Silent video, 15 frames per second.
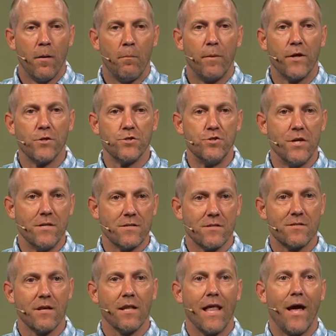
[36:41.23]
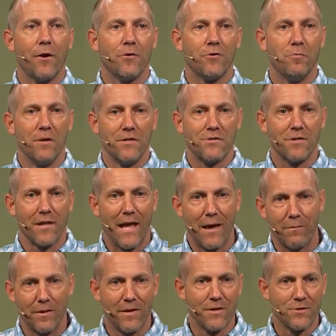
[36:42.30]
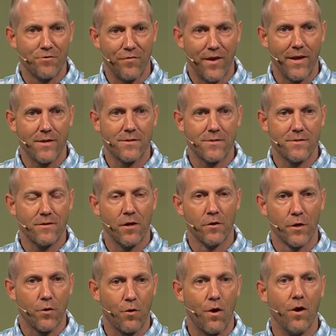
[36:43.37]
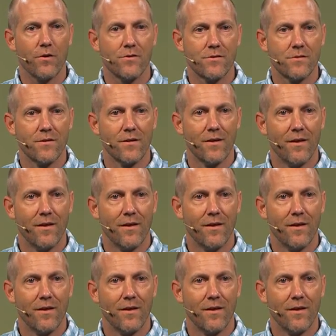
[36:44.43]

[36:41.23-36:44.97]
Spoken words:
because Jesus allowed it to be slammed in his face on the cross.